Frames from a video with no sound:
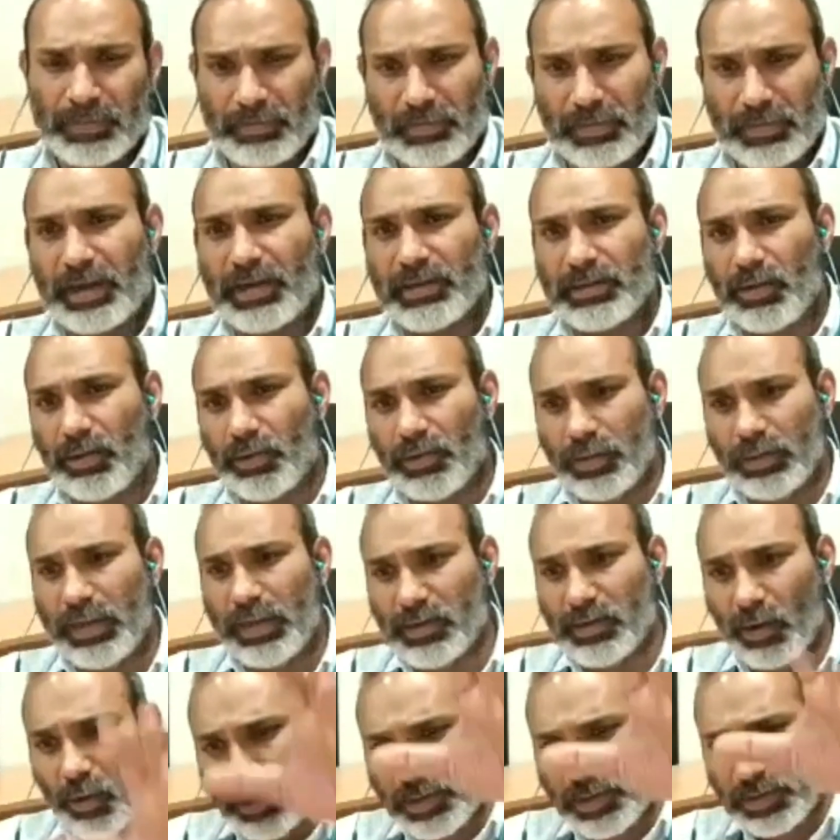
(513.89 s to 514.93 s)
That is the whole thing. That is
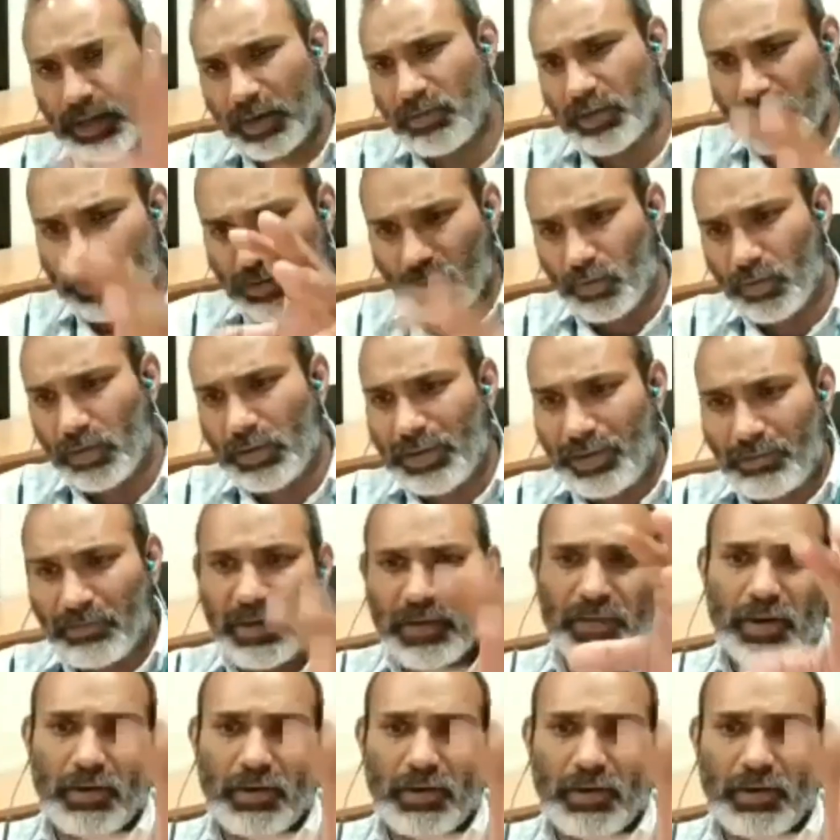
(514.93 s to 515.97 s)
the whole scenario. That is the whole brief
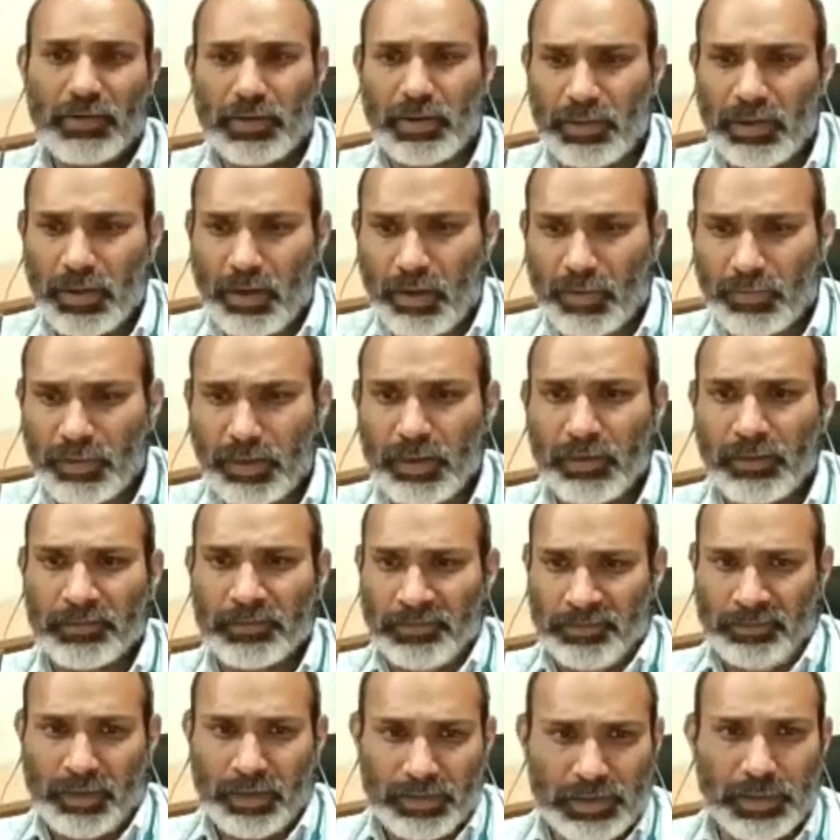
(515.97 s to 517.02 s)
outcome of the
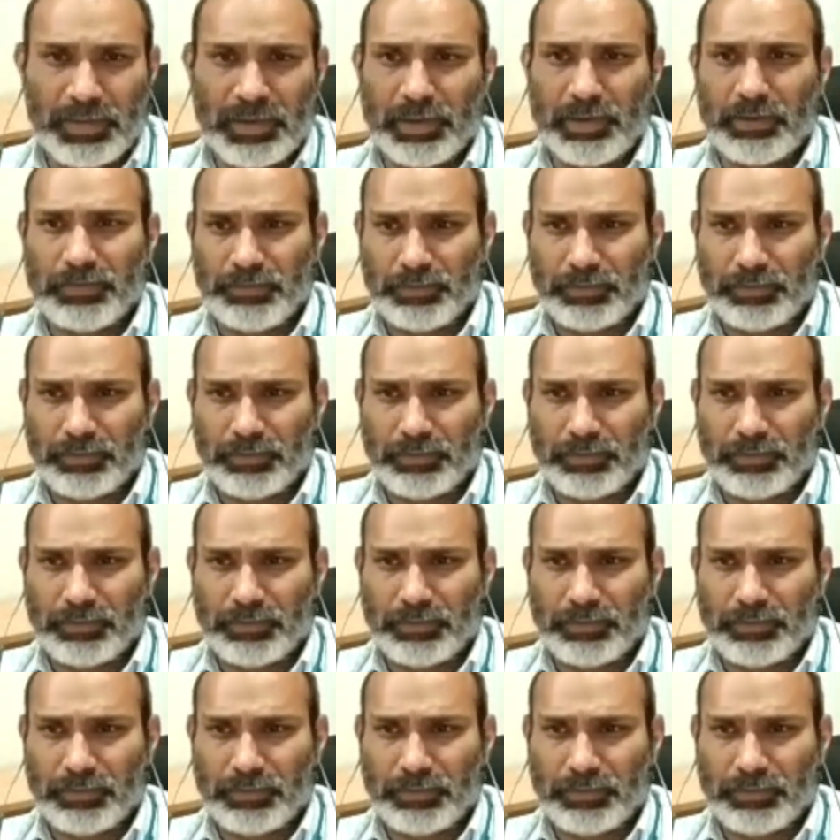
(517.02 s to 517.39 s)
CPC.